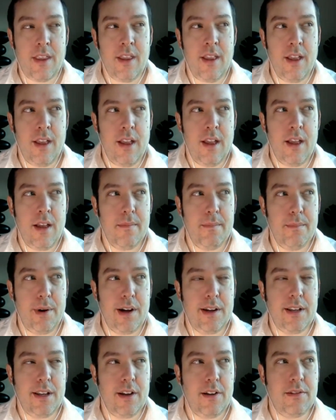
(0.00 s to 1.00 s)
But
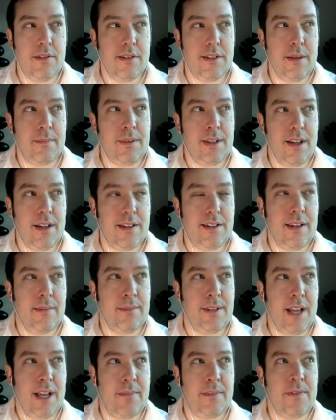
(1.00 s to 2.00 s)

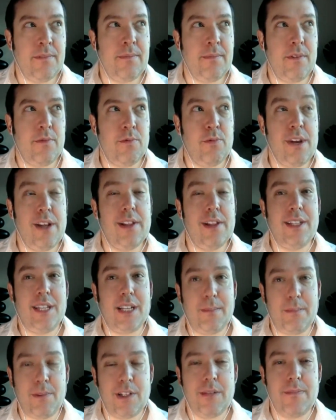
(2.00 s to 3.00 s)
sometimes from a realistic
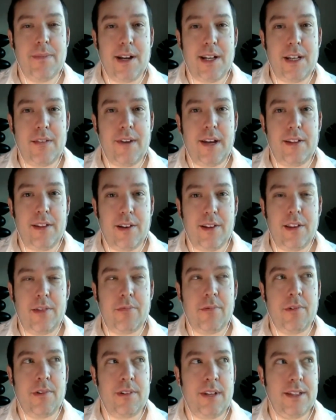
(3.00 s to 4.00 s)
perspective, I look at the world and
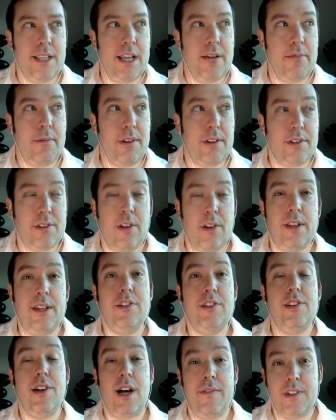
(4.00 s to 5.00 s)
I say, well, there's all these
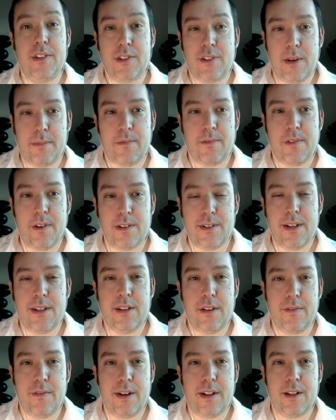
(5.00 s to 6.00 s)
JavaScript front-end
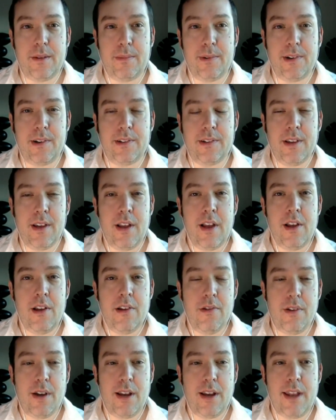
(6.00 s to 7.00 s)
developers who
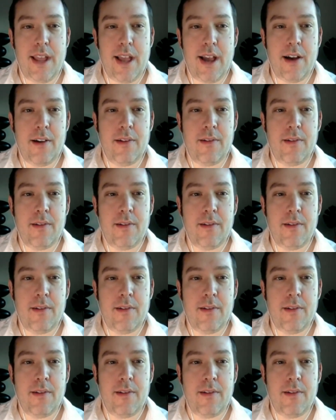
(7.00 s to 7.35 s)
can now